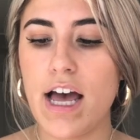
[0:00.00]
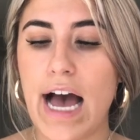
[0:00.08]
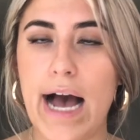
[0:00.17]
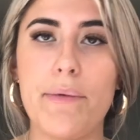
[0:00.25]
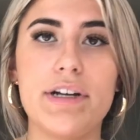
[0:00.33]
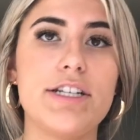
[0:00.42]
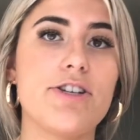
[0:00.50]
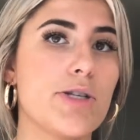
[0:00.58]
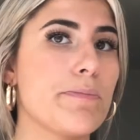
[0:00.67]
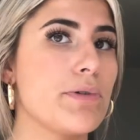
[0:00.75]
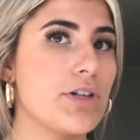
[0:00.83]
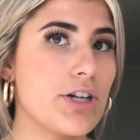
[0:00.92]
I wanted to
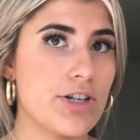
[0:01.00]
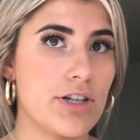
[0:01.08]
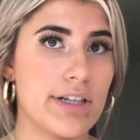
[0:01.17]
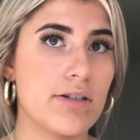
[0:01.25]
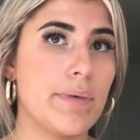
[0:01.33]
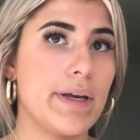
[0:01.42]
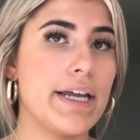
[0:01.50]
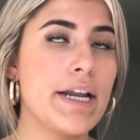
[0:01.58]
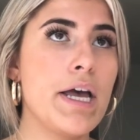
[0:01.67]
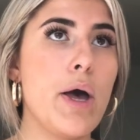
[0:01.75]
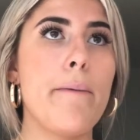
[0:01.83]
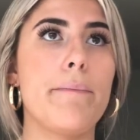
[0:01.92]
splurge a little bit,
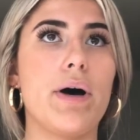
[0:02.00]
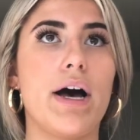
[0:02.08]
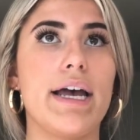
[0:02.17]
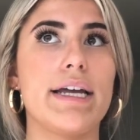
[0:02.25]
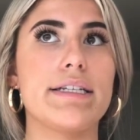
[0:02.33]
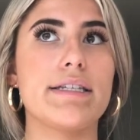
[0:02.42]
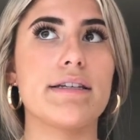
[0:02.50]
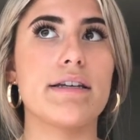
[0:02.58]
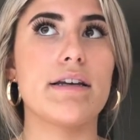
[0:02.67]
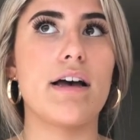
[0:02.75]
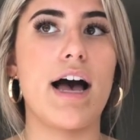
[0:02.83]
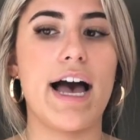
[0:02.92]
but
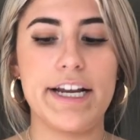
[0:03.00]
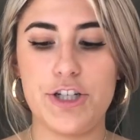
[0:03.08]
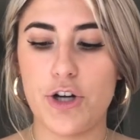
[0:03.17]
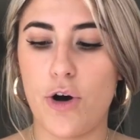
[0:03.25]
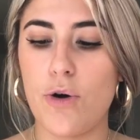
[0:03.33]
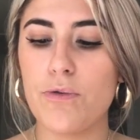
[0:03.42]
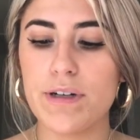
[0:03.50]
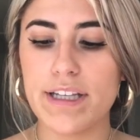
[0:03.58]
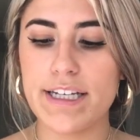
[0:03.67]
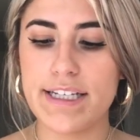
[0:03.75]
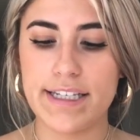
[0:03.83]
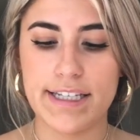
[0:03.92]
I don't really
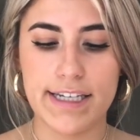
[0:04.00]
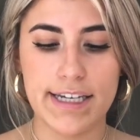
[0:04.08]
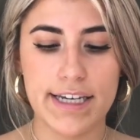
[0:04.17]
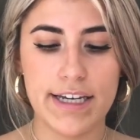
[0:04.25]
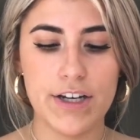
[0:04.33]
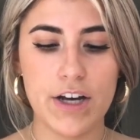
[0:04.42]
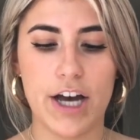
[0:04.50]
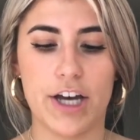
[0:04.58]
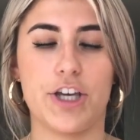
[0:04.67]
see a